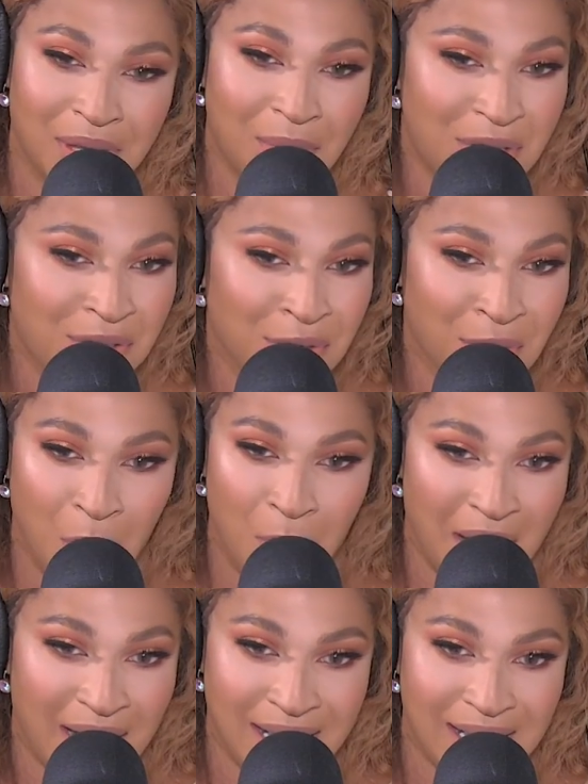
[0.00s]
there was
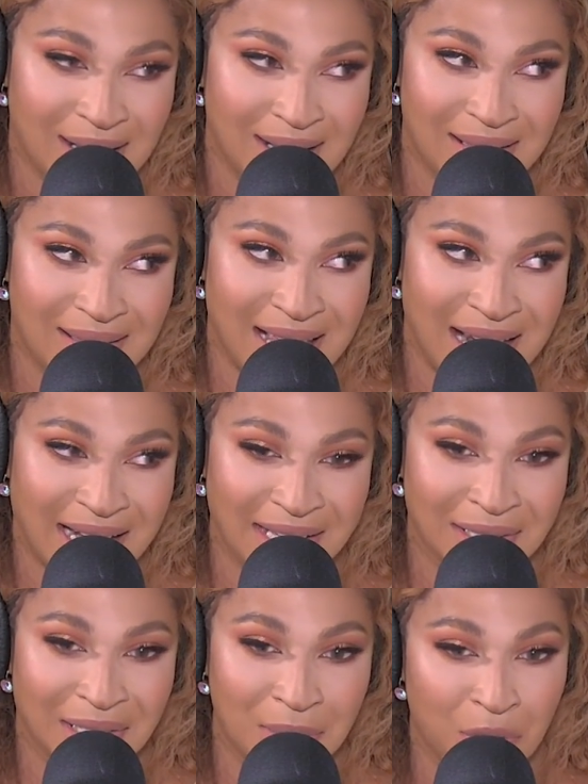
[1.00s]
nobody that I
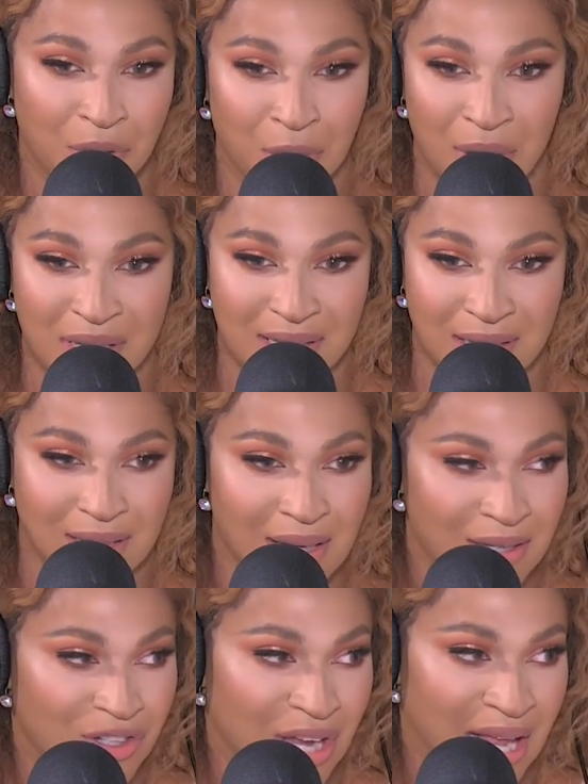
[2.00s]
could look up to. There wasn't a
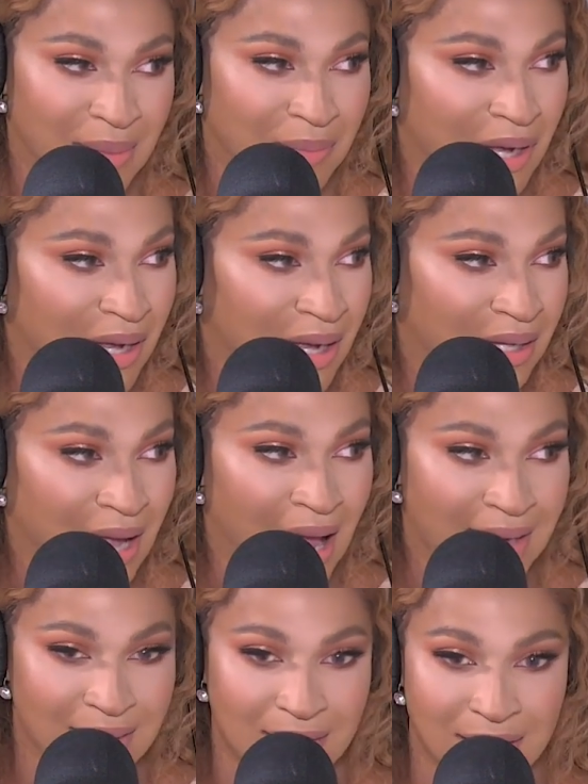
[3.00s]
Janet Mock,
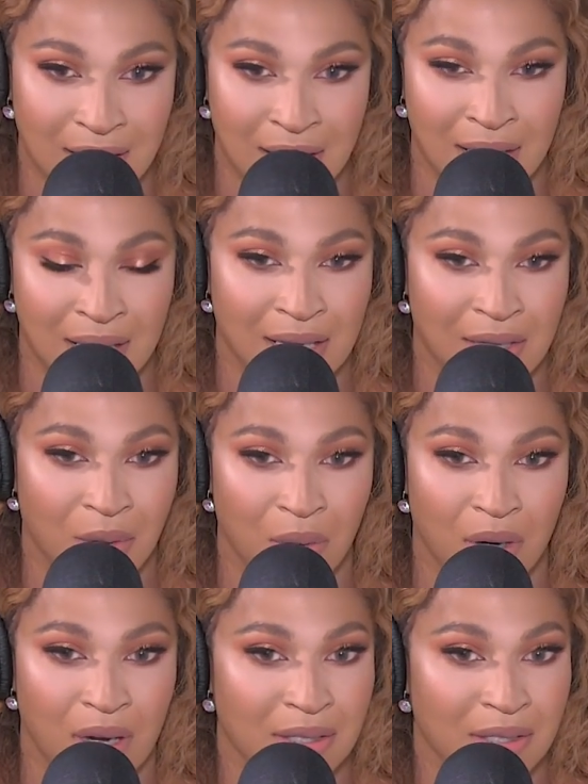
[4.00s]
a Isis King, right.
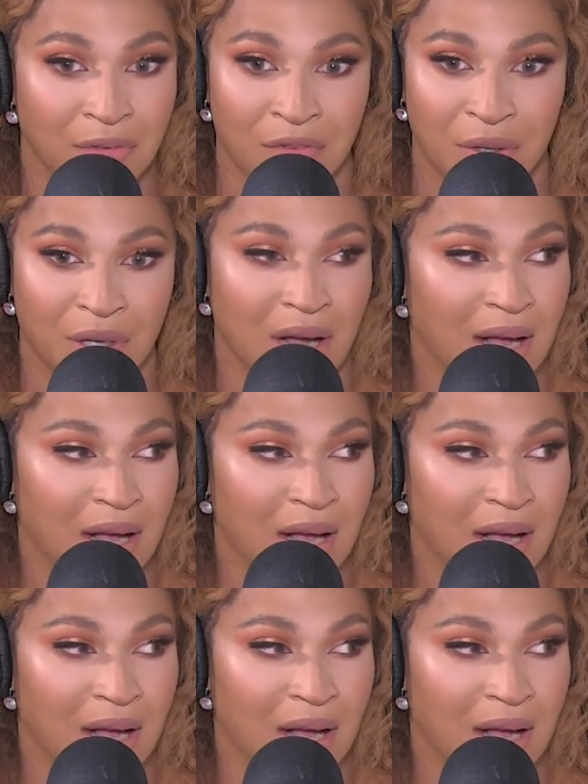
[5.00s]
or a Laverne